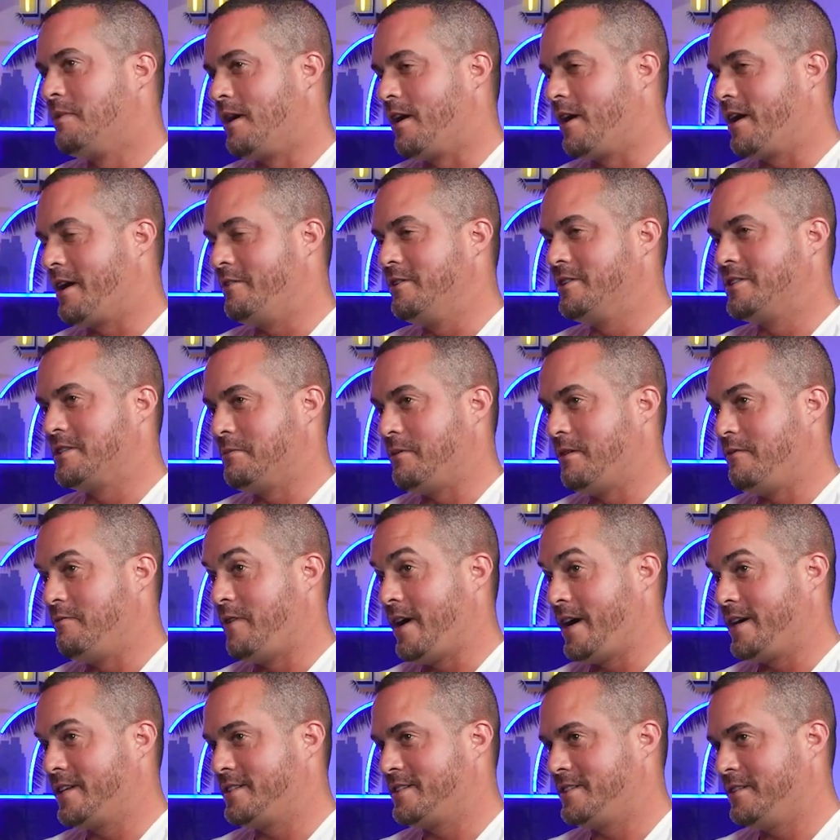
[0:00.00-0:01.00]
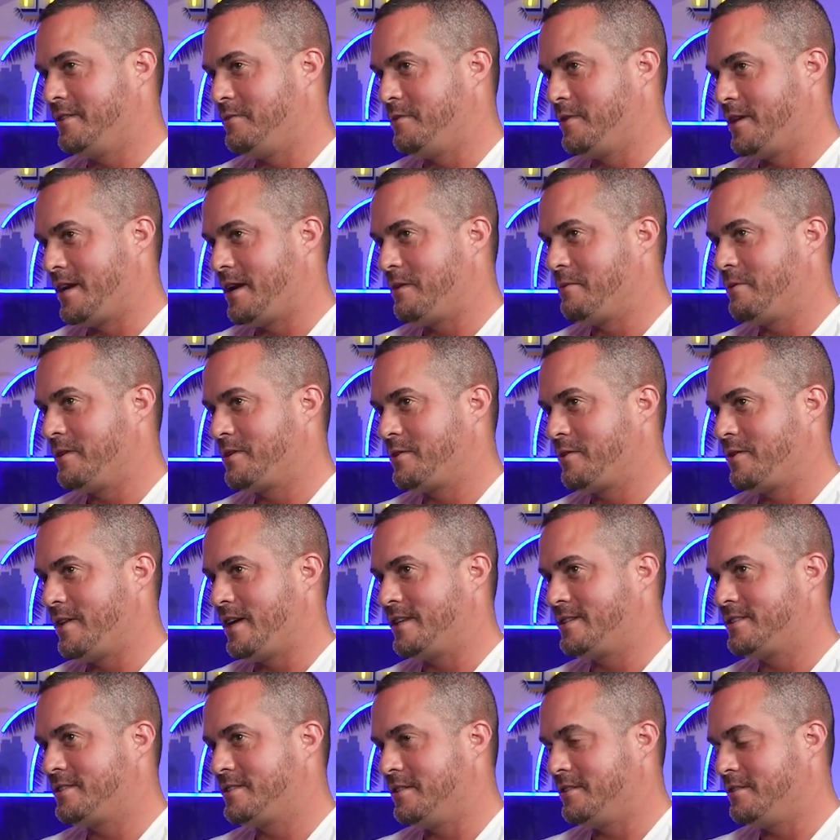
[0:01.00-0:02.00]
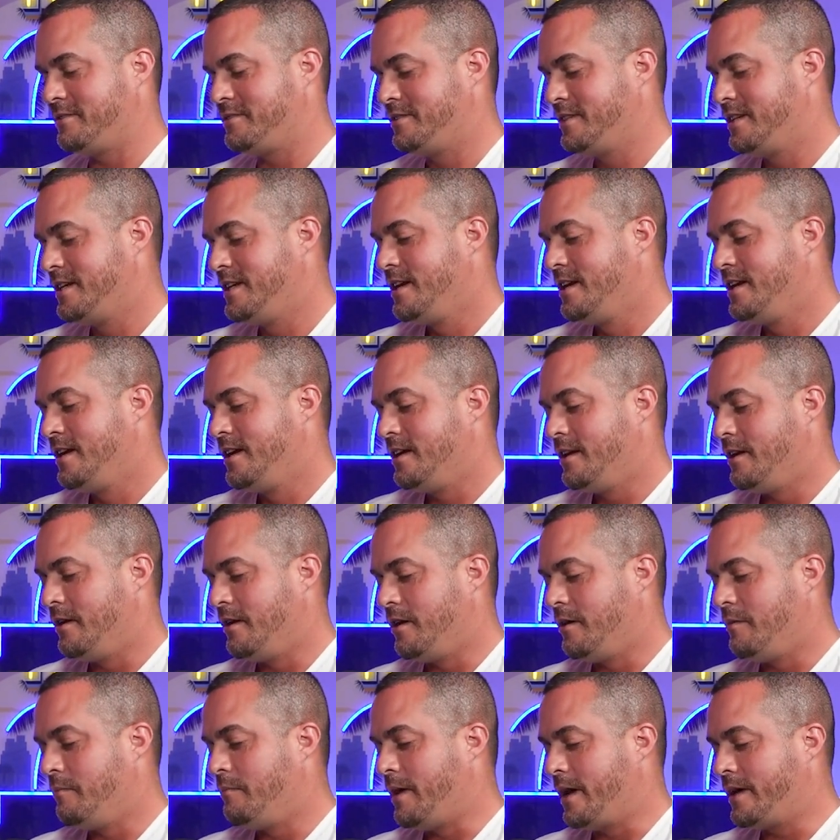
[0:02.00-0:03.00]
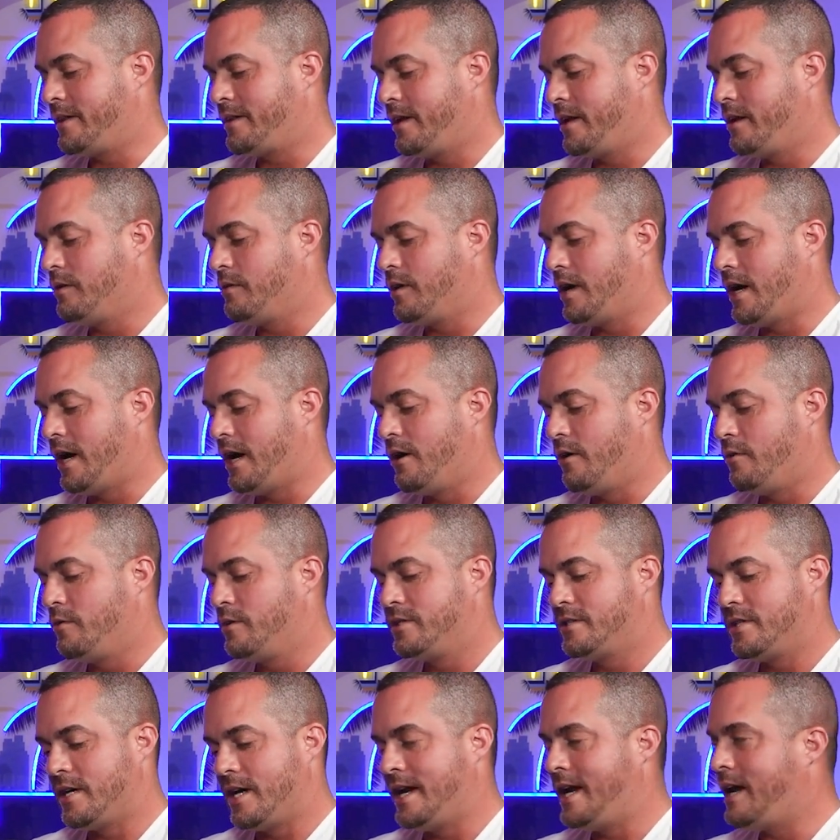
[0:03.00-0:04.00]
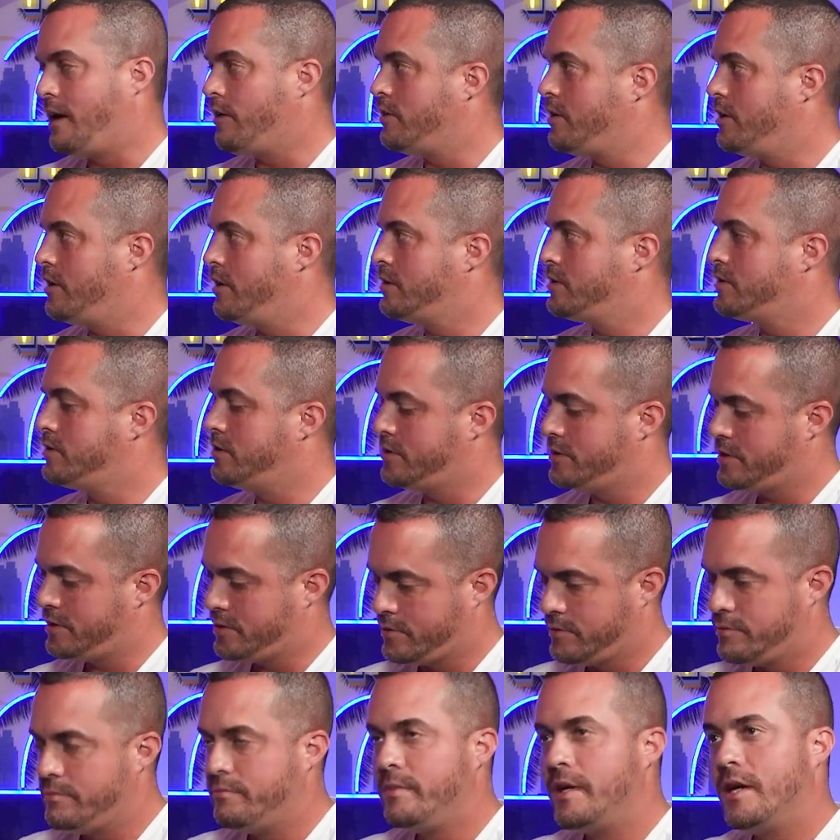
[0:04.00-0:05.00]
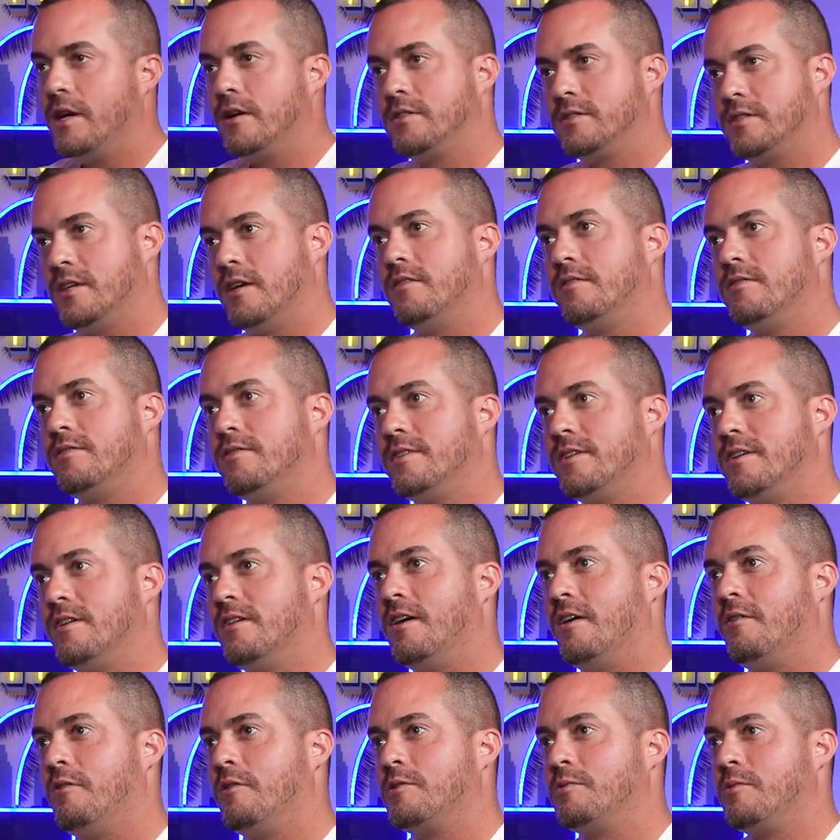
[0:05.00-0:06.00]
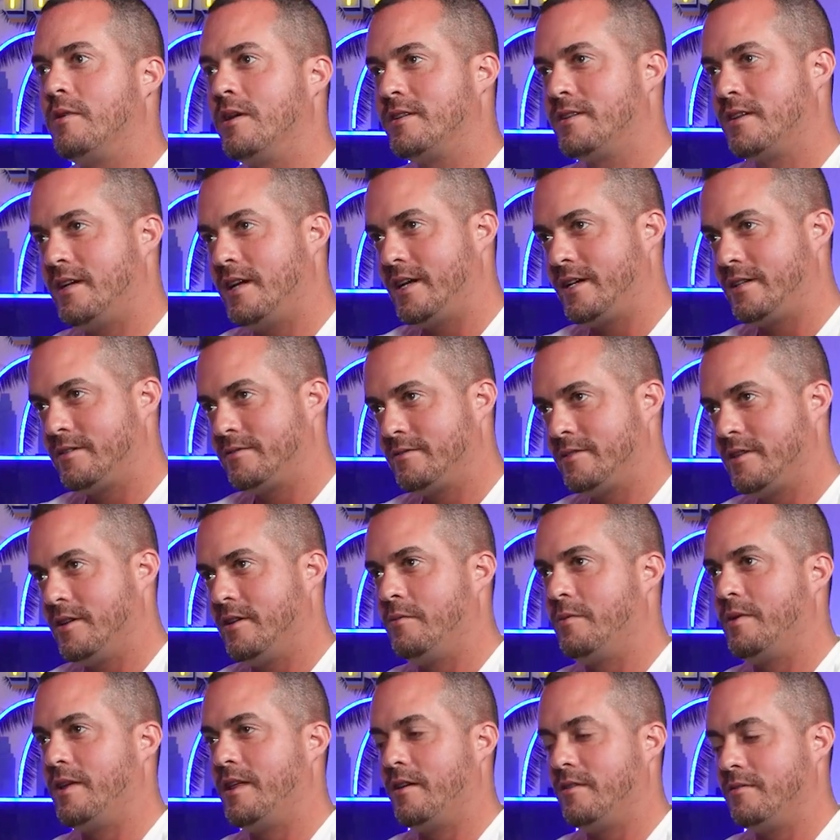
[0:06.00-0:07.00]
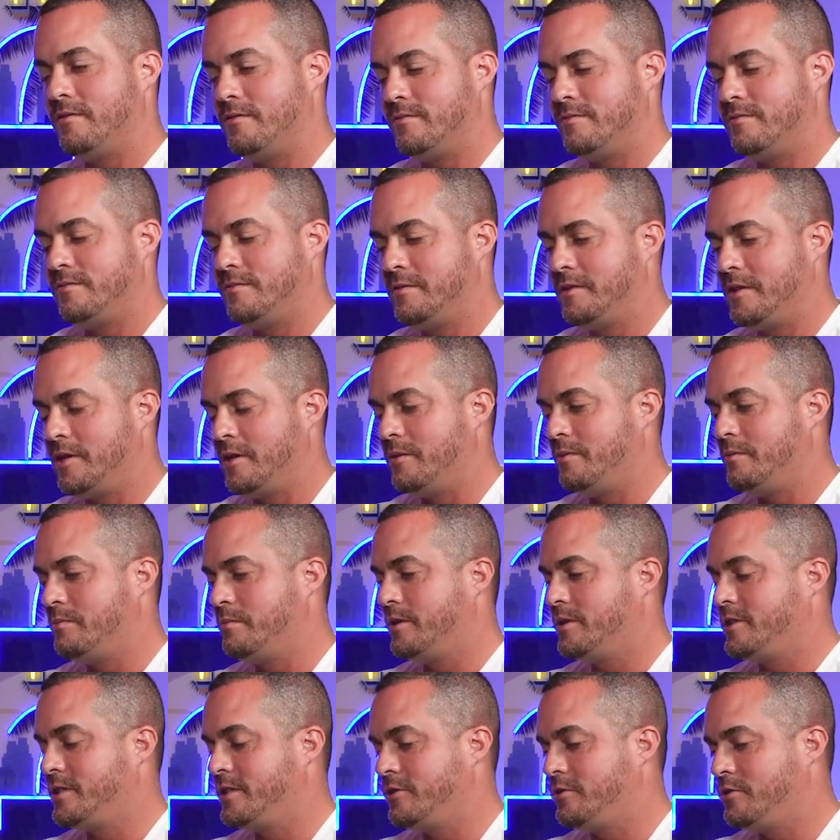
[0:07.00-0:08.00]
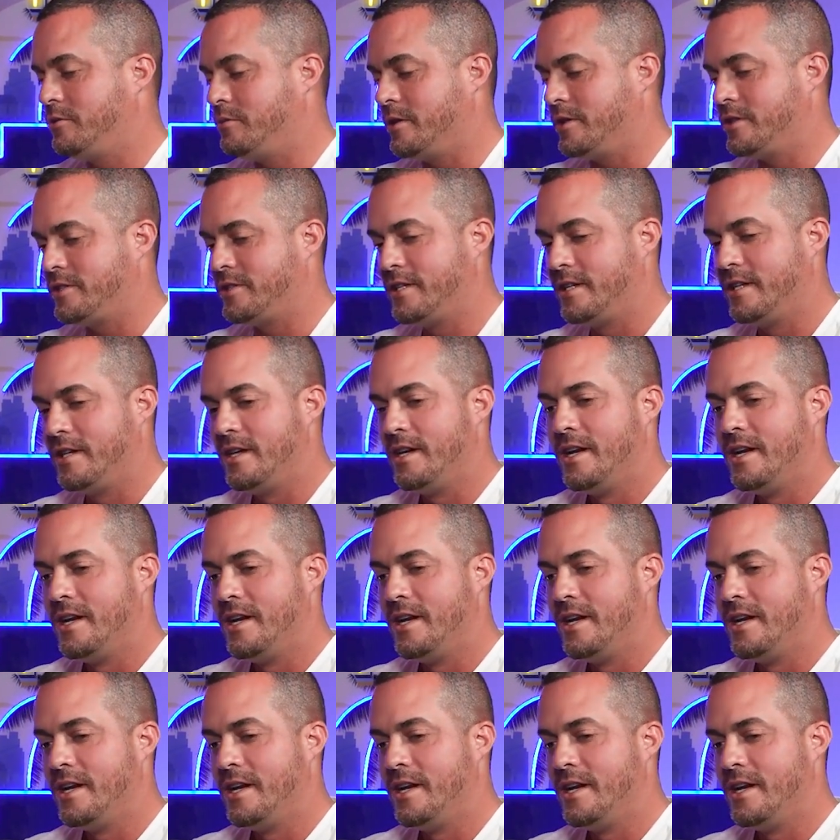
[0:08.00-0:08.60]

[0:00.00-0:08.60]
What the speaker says: But I'll give you some advice of when I went through that stuff. My thing, I always allowed her to just be herself. You know, I always wanted to you know, without pushing too much.